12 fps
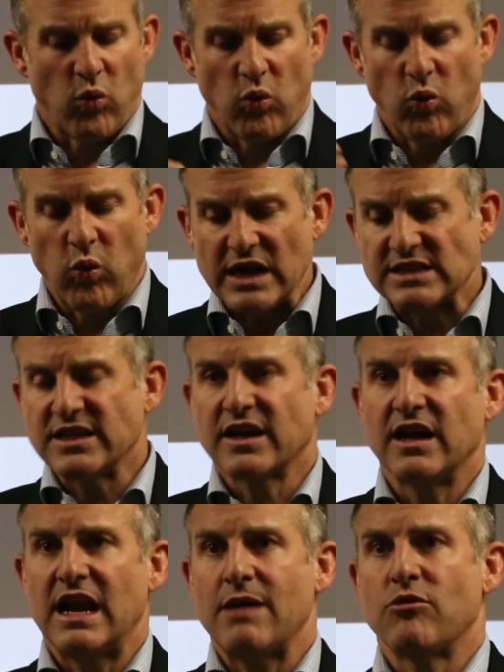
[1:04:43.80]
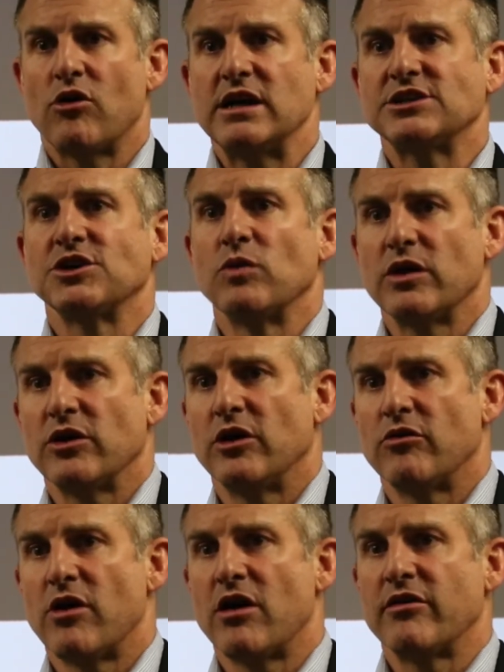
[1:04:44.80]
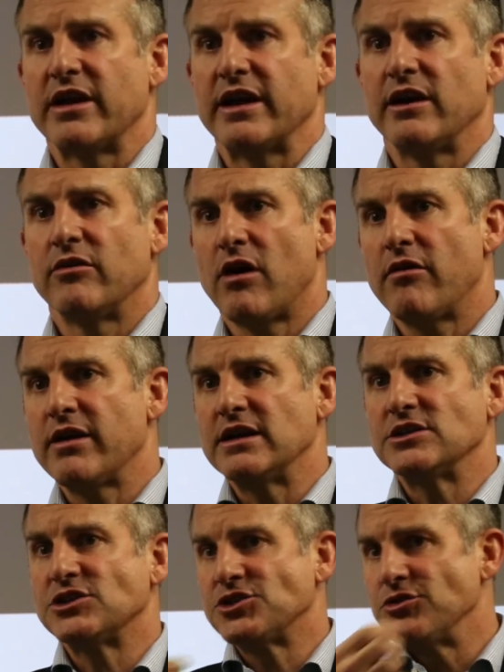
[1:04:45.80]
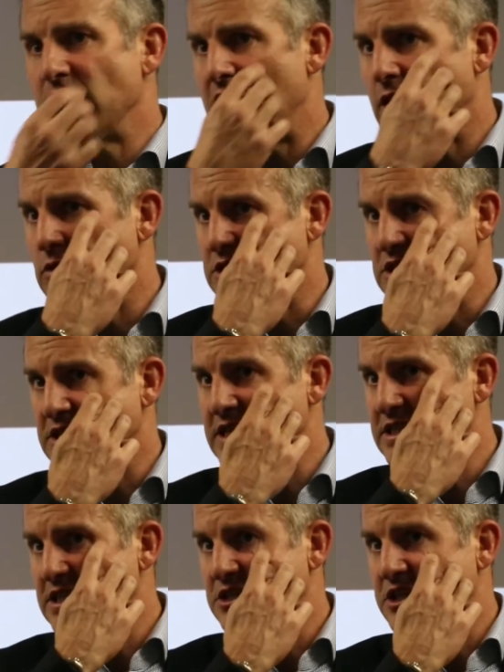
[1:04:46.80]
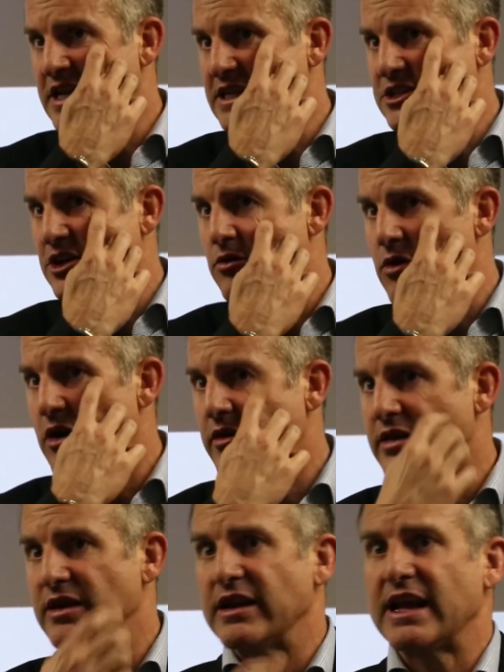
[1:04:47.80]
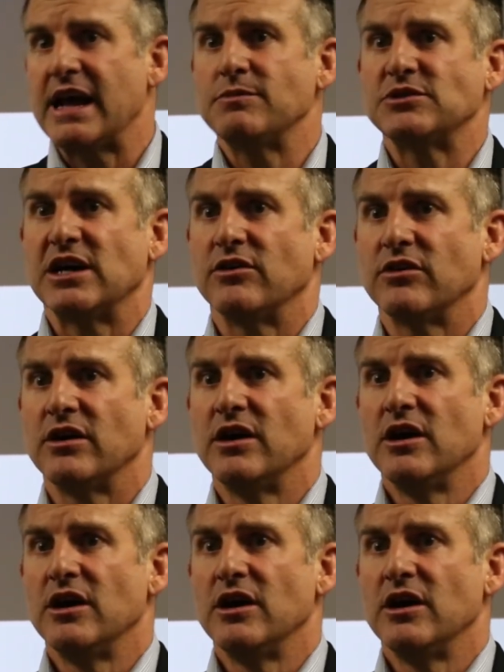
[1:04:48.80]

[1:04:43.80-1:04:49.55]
where's the collaboration with Harare? Harare is 2 hours. It's easier to get to Harare than Cape Town.